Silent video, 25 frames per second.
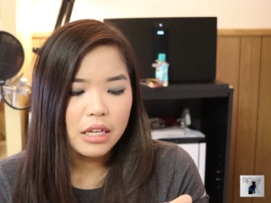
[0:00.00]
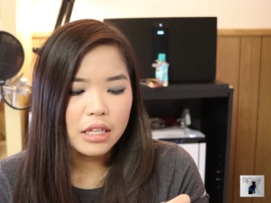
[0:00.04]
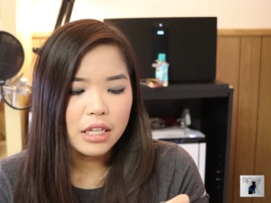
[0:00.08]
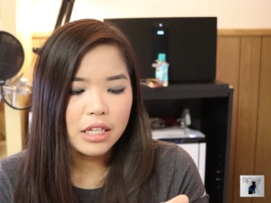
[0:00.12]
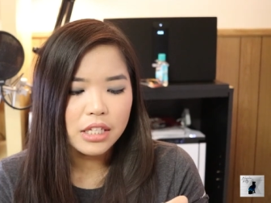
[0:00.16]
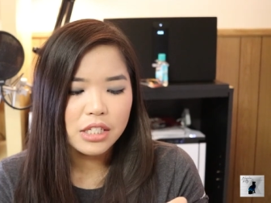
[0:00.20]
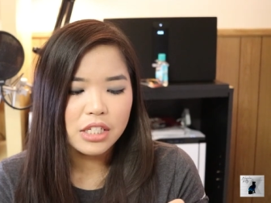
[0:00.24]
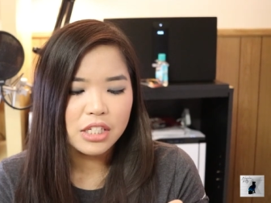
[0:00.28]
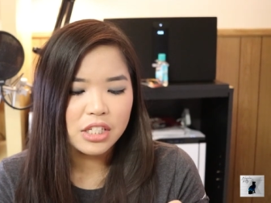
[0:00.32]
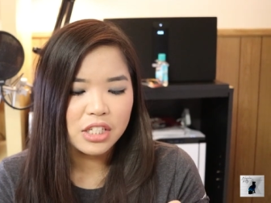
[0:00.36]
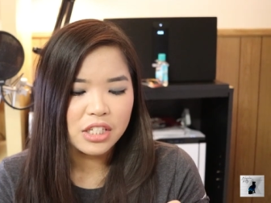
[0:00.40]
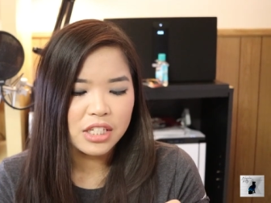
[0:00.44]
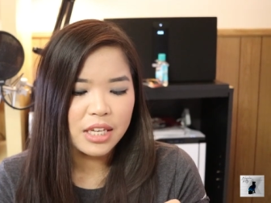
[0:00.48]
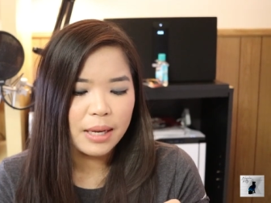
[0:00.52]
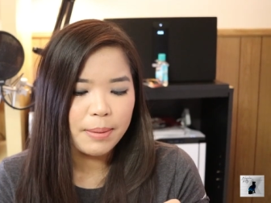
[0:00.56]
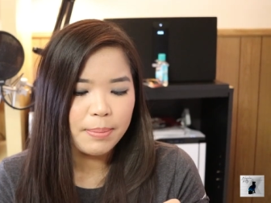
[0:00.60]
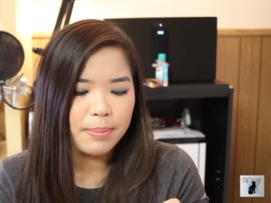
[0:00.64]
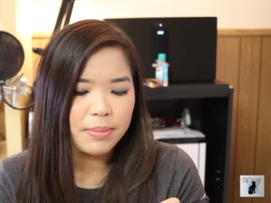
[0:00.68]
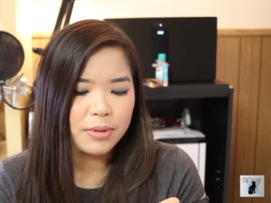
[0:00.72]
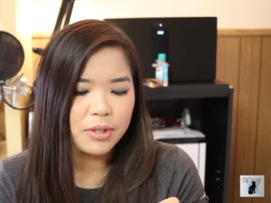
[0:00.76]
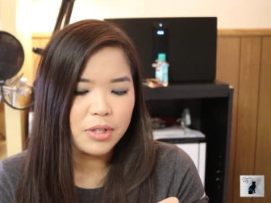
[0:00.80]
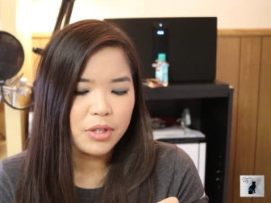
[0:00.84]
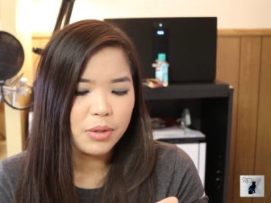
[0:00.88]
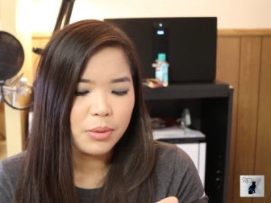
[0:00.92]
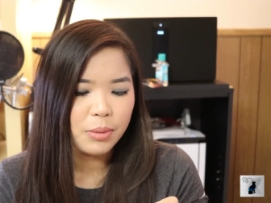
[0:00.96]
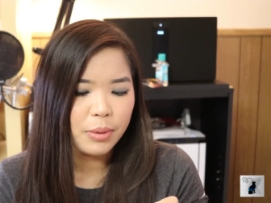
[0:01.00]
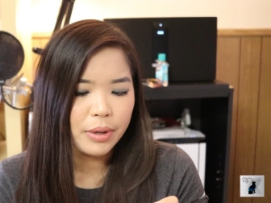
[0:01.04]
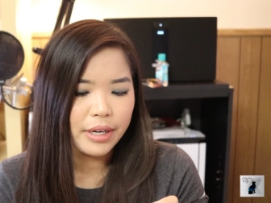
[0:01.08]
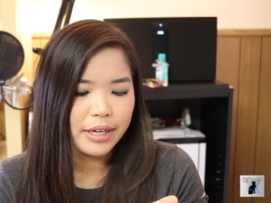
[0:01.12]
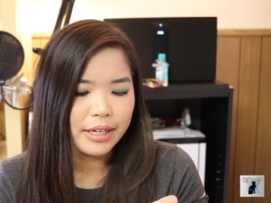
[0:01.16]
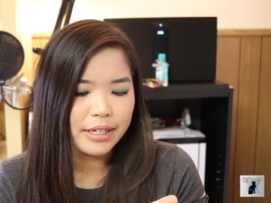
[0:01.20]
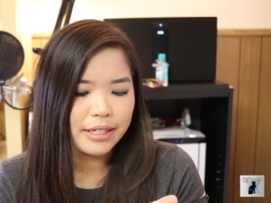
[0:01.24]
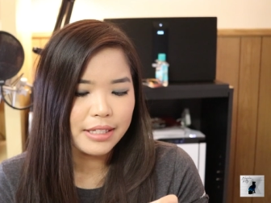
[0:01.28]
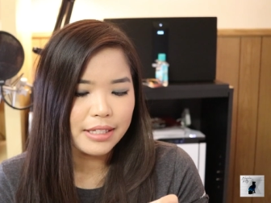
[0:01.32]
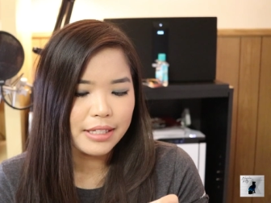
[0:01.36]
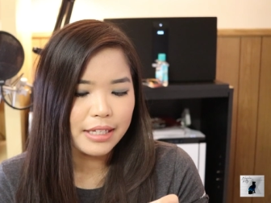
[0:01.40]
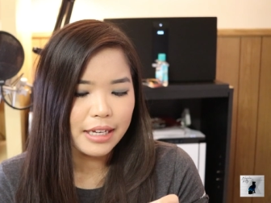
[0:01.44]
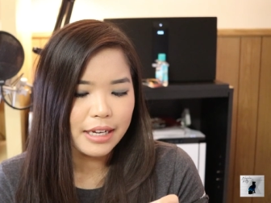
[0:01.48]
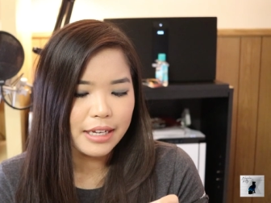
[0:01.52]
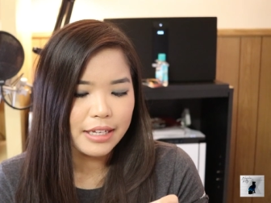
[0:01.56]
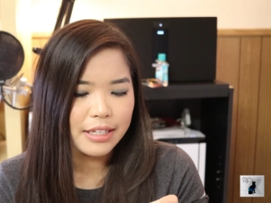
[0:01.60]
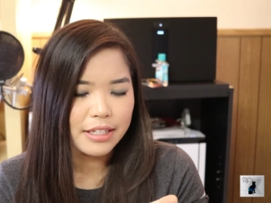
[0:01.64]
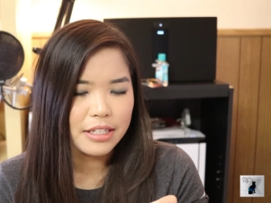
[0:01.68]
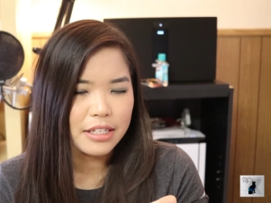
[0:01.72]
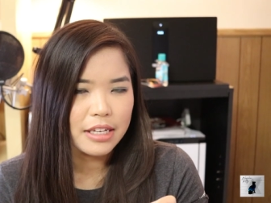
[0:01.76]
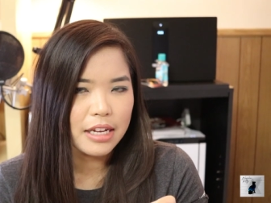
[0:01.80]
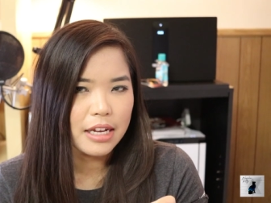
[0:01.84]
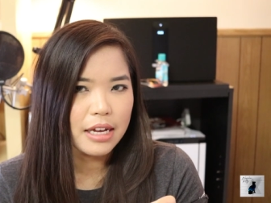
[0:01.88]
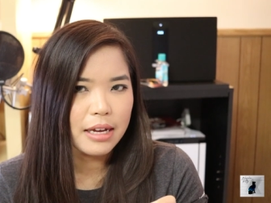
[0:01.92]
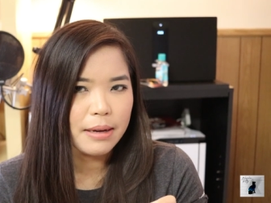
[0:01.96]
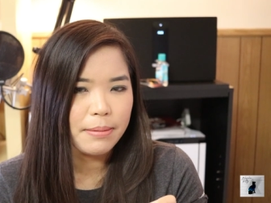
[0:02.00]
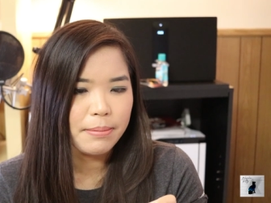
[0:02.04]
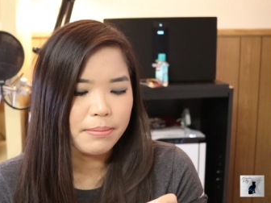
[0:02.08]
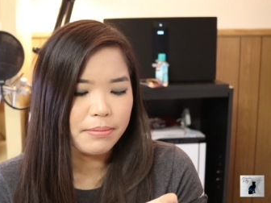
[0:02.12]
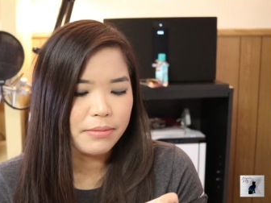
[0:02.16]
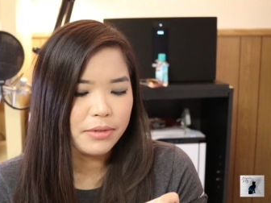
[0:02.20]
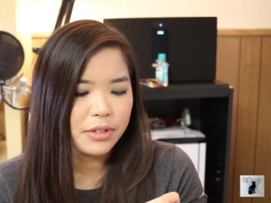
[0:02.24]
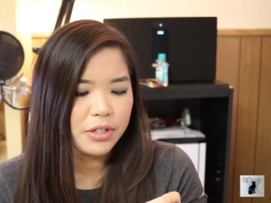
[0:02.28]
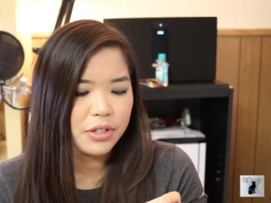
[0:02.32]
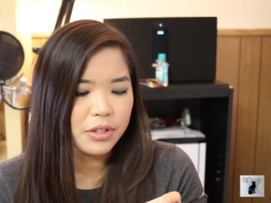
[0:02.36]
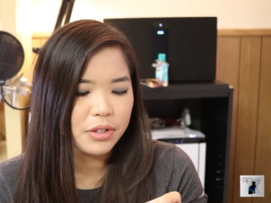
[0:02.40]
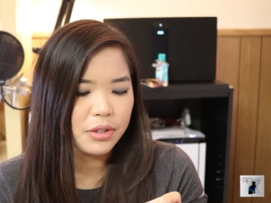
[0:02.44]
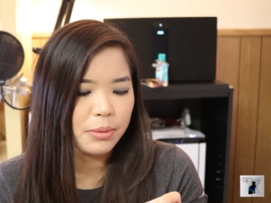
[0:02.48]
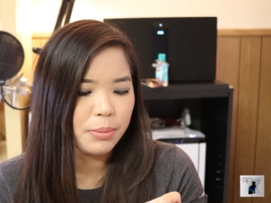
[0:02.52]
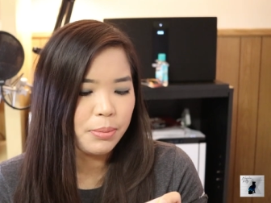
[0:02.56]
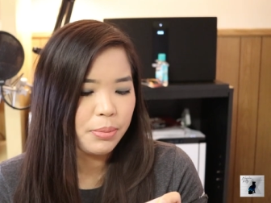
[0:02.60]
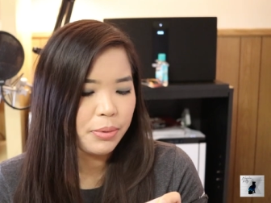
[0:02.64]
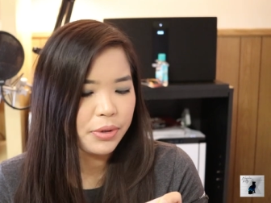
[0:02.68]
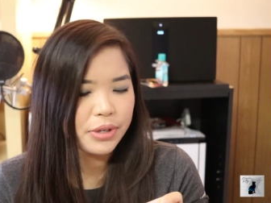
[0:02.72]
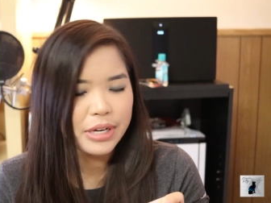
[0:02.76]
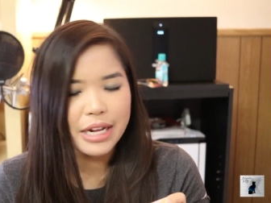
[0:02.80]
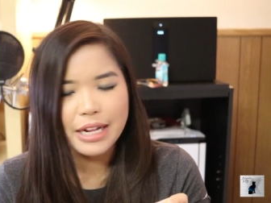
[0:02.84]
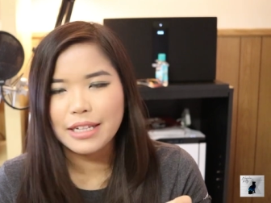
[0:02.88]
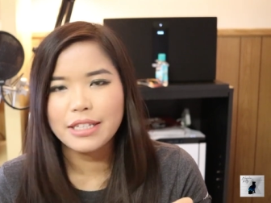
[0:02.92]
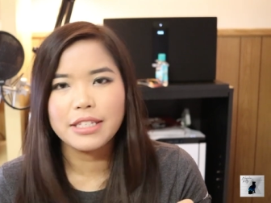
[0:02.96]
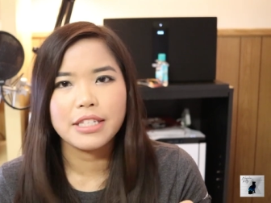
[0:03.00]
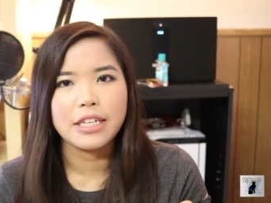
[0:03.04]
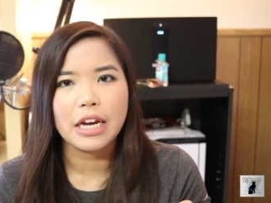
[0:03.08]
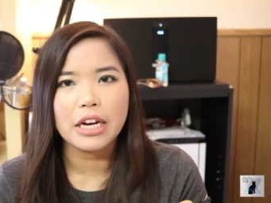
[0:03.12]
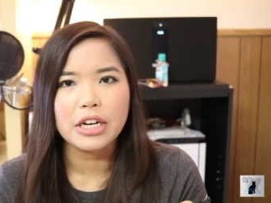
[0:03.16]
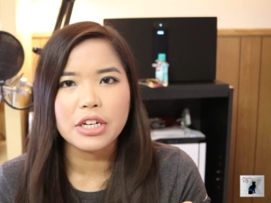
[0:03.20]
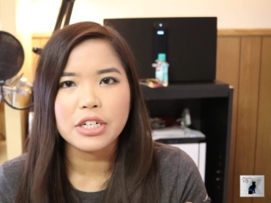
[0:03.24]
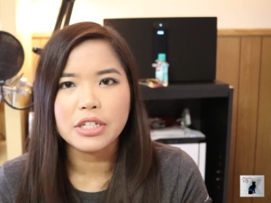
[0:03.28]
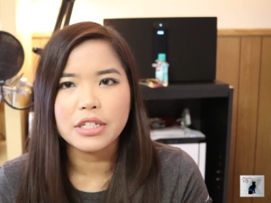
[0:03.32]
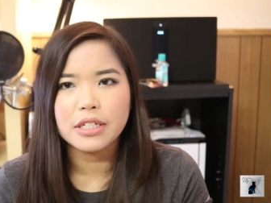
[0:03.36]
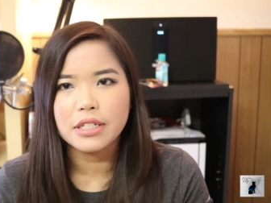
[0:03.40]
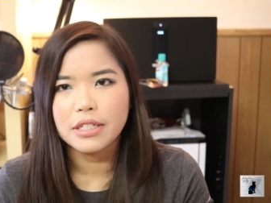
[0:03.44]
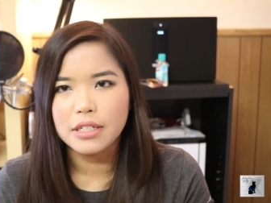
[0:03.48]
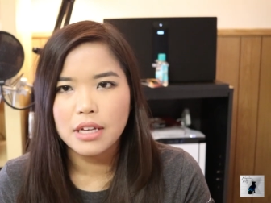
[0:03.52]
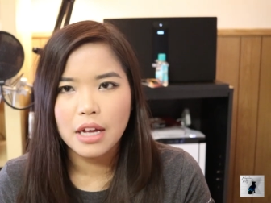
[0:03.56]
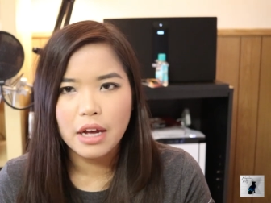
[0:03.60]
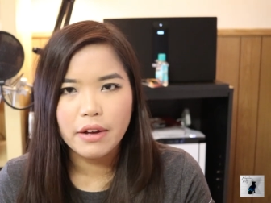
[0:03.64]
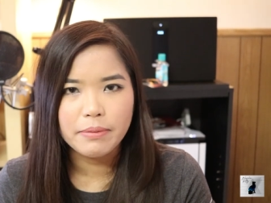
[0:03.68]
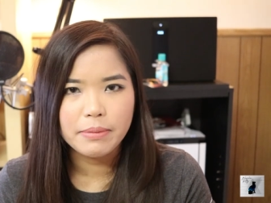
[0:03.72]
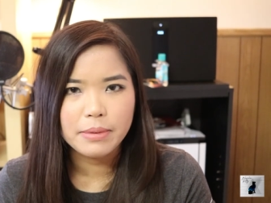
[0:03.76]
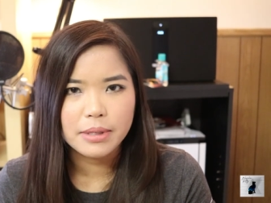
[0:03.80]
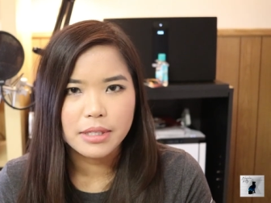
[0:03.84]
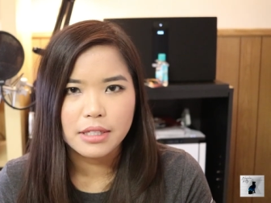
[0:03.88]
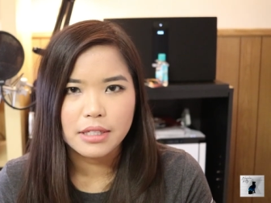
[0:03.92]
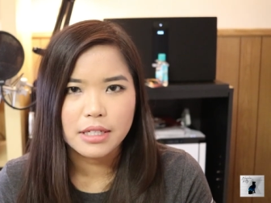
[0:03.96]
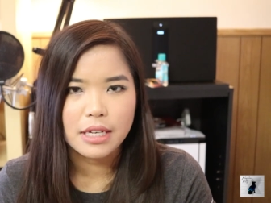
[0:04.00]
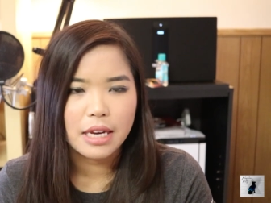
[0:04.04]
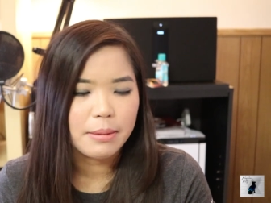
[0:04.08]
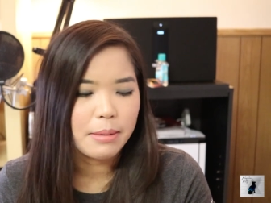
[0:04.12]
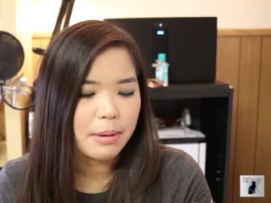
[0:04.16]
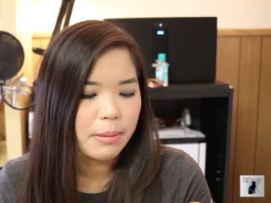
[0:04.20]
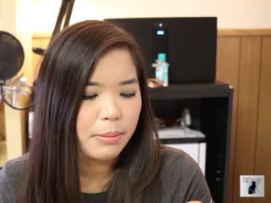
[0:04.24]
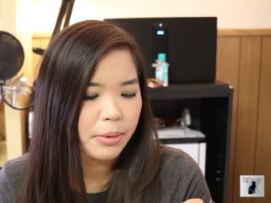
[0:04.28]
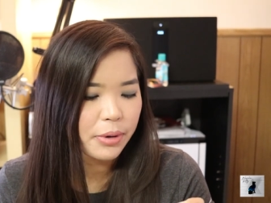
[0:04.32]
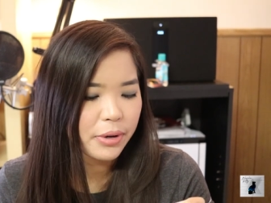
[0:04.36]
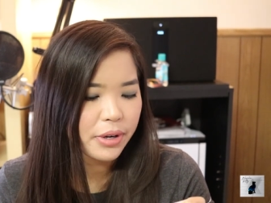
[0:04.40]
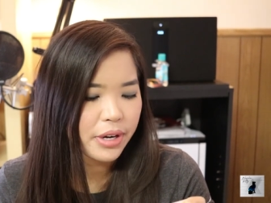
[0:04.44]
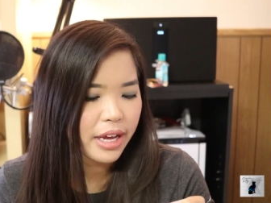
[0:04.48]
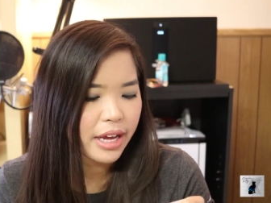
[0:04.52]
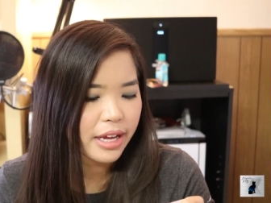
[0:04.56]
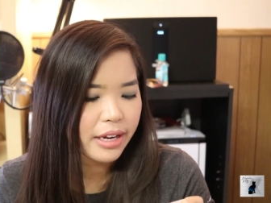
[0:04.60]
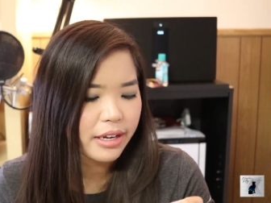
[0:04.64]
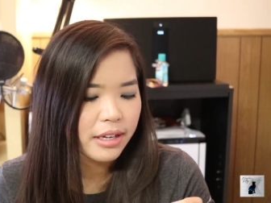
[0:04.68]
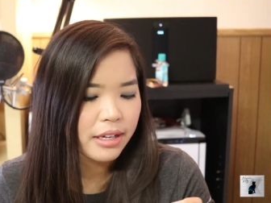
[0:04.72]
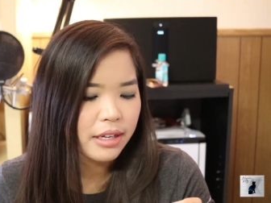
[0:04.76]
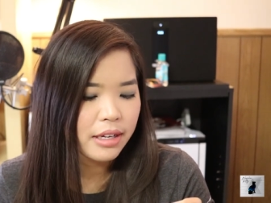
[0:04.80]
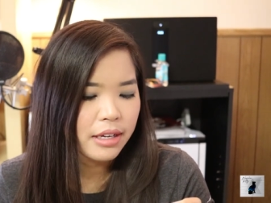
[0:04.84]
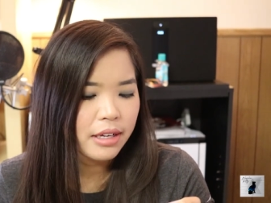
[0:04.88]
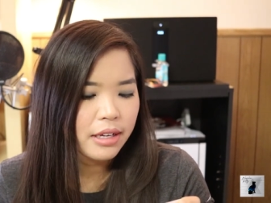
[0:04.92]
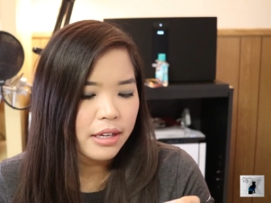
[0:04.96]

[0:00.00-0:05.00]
Let's just skip to where it says um, to the brunette section because obviously I'm a brunette.